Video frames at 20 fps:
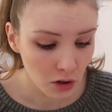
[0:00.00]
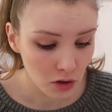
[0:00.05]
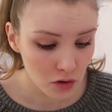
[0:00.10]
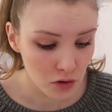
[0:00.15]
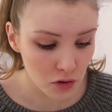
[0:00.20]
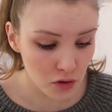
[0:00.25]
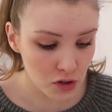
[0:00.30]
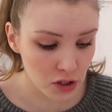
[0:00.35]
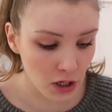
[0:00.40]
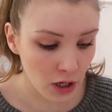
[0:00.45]

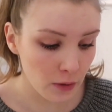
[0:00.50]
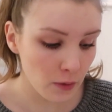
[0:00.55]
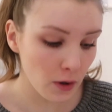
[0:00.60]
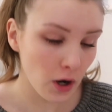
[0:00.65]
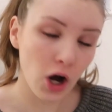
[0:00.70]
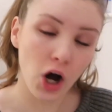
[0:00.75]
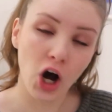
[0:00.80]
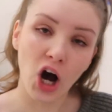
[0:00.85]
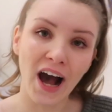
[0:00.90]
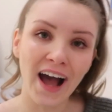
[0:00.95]
So
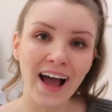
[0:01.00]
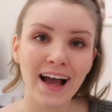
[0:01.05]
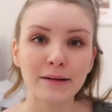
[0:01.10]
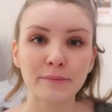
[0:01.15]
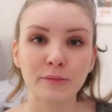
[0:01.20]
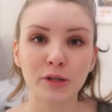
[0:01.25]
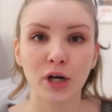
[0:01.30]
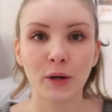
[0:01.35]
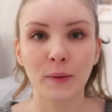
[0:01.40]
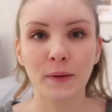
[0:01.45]
I
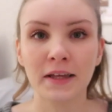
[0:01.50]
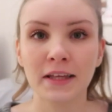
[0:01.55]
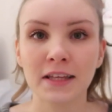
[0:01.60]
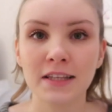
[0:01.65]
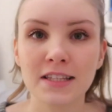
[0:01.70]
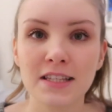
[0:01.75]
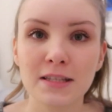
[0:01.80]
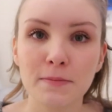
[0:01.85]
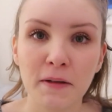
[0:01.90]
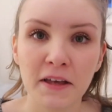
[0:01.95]
am going
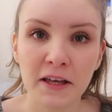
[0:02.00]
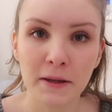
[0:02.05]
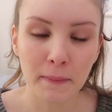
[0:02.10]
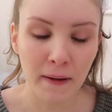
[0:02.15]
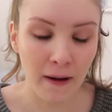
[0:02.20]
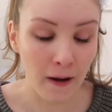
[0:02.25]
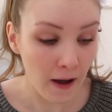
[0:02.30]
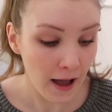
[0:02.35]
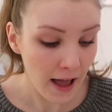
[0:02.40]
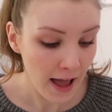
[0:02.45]
to speak
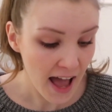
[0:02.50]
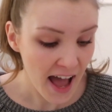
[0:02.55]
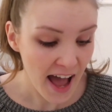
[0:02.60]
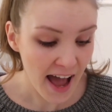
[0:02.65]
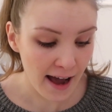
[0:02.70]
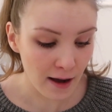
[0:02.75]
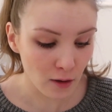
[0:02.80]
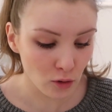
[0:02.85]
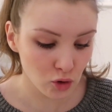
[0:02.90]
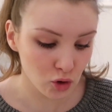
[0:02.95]
about
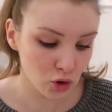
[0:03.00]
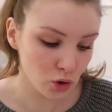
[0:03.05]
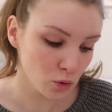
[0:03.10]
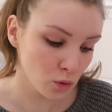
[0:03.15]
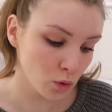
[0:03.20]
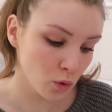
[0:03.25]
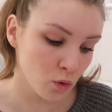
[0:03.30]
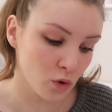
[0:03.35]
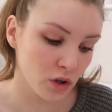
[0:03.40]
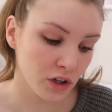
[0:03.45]
how to
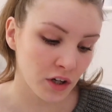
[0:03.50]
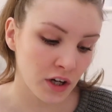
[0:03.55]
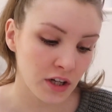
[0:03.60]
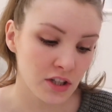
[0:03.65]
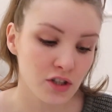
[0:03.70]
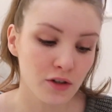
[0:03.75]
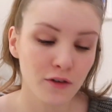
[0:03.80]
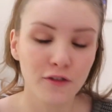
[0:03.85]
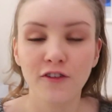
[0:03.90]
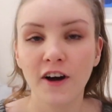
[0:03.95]

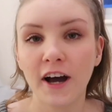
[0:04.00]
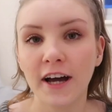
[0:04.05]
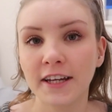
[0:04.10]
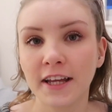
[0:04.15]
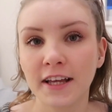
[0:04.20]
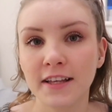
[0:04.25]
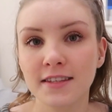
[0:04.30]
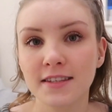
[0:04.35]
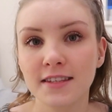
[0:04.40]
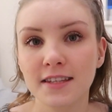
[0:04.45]
organise your
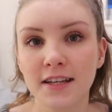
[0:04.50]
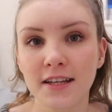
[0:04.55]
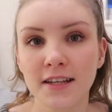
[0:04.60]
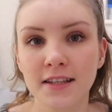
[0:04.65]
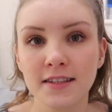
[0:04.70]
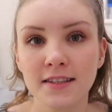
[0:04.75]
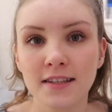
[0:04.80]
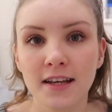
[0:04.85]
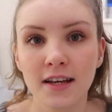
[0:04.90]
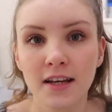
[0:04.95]

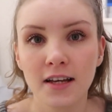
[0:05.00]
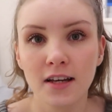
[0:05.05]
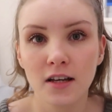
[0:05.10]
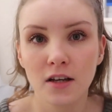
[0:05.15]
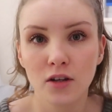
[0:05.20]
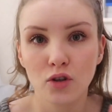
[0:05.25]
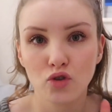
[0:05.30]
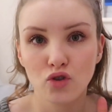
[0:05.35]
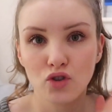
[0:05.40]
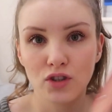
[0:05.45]
finances
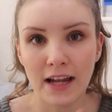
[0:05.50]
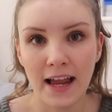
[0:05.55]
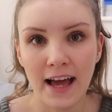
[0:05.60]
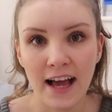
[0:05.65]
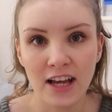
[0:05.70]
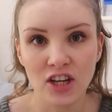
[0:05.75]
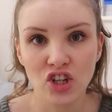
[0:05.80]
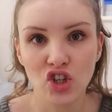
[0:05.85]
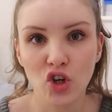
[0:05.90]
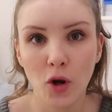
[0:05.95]

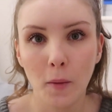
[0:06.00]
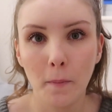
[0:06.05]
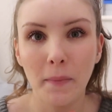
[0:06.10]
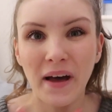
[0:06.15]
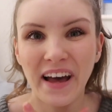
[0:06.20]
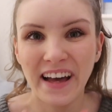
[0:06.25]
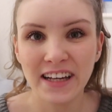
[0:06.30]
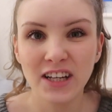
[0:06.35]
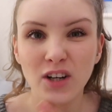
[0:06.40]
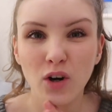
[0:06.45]
/
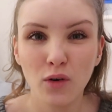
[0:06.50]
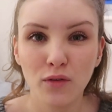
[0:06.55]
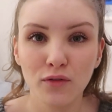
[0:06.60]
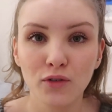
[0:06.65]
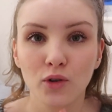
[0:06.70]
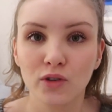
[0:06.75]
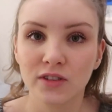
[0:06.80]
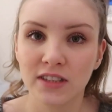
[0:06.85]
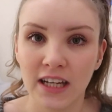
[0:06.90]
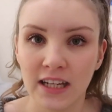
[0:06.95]
pay off
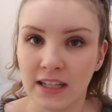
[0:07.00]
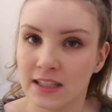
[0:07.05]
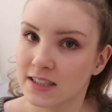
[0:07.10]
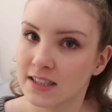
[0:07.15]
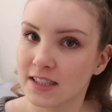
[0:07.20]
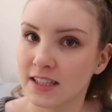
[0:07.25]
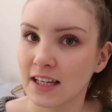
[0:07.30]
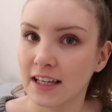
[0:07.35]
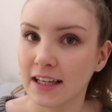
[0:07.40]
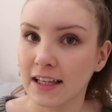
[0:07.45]
your
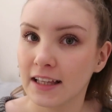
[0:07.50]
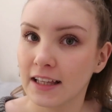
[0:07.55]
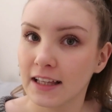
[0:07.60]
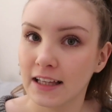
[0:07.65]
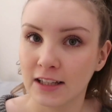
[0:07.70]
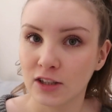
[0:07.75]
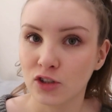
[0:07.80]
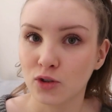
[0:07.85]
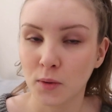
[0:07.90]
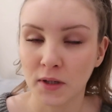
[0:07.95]
debts
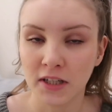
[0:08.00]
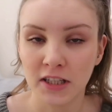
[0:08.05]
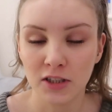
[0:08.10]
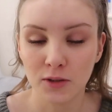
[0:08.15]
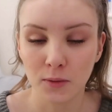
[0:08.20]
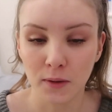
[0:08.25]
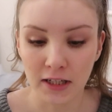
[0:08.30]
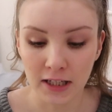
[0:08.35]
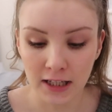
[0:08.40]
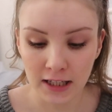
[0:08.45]
in
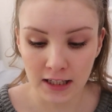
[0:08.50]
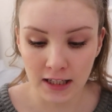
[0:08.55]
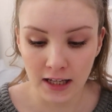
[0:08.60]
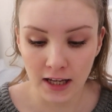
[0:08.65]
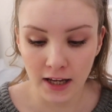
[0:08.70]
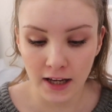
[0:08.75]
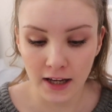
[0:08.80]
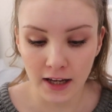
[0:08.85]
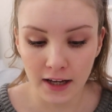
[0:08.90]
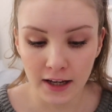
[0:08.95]
2020.
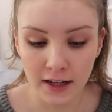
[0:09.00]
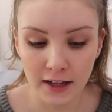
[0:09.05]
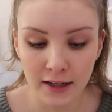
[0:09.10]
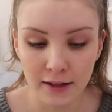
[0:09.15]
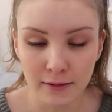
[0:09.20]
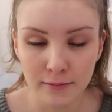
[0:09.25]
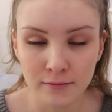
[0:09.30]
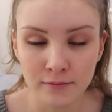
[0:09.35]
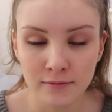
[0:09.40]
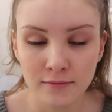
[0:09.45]

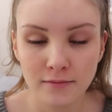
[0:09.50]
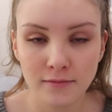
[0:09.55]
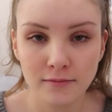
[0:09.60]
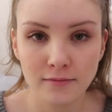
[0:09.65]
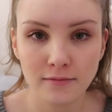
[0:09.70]
I've